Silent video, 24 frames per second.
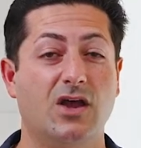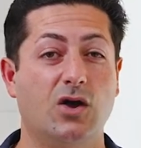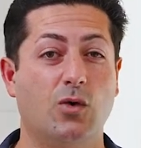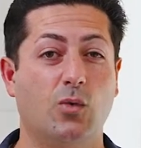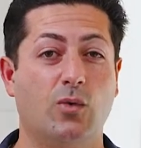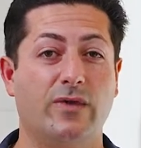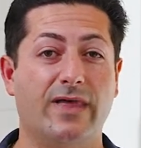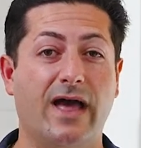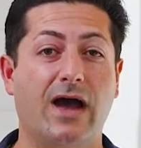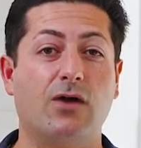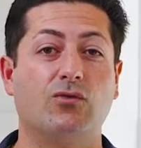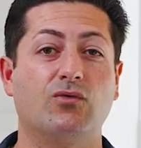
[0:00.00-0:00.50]

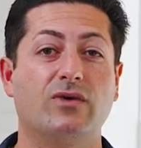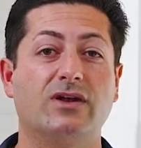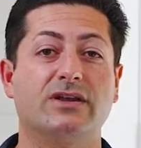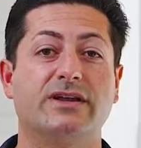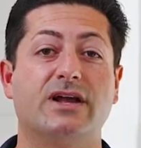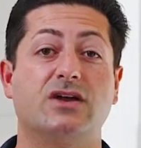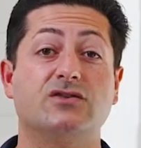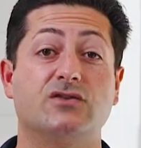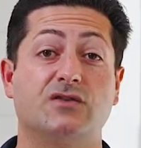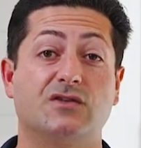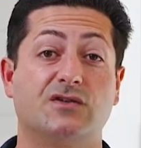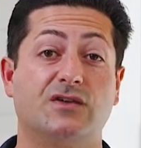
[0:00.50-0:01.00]
without really
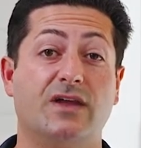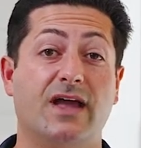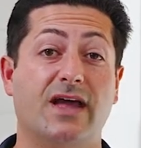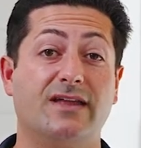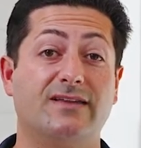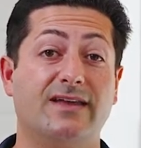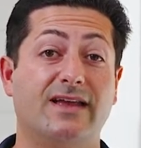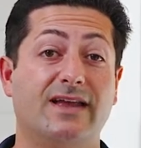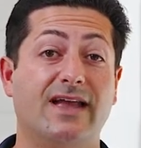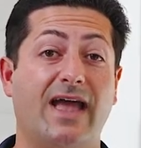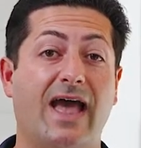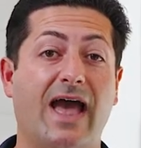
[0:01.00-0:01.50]

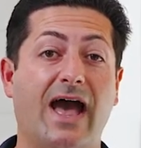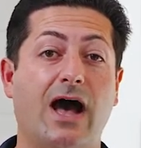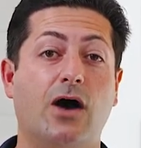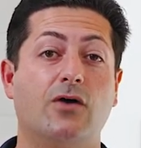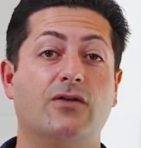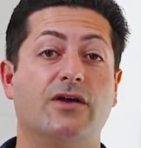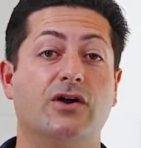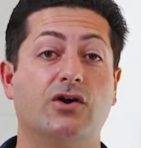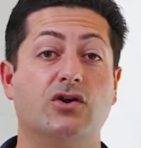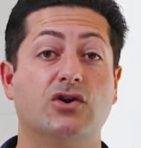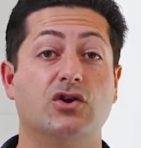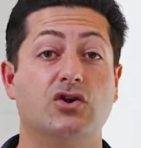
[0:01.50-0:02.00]
understanding how
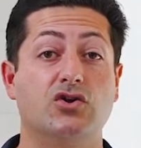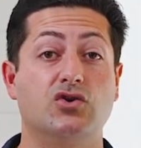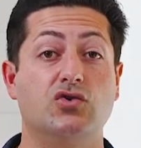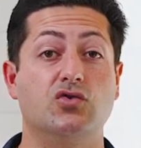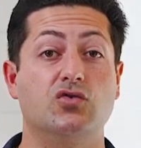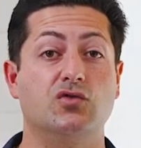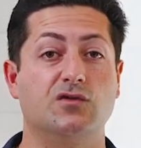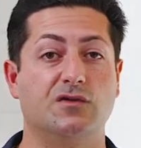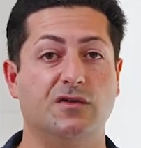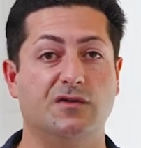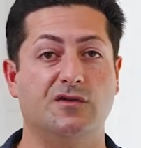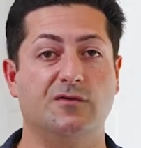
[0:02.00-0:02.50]
they're going to
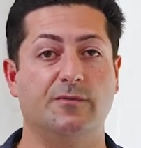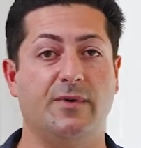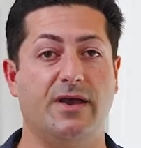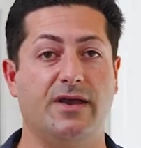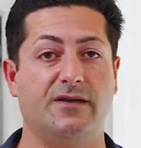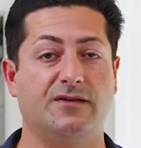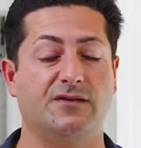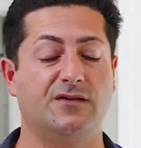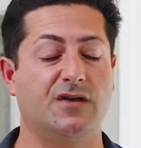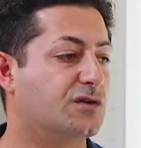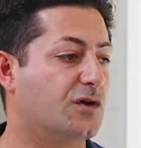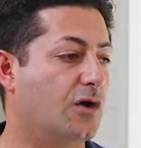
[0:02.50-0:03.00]
use the
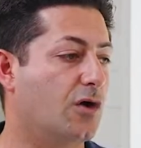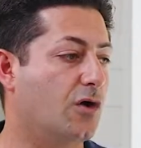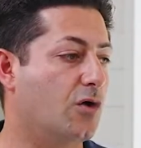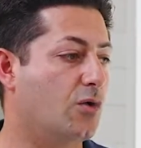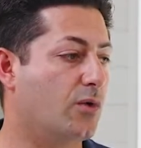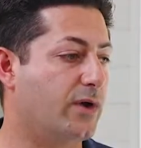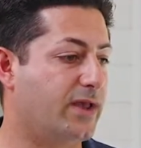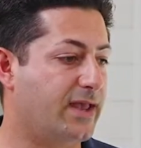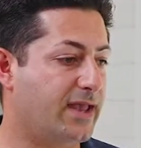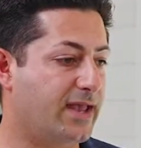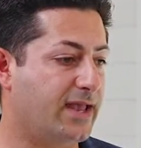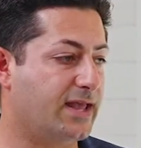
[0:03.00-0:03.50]
space. So
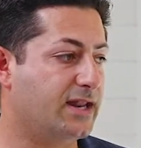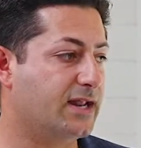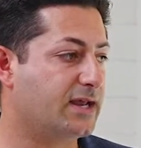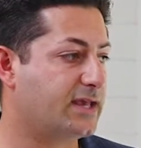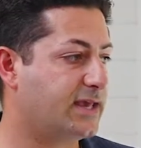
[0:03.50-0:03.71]
in a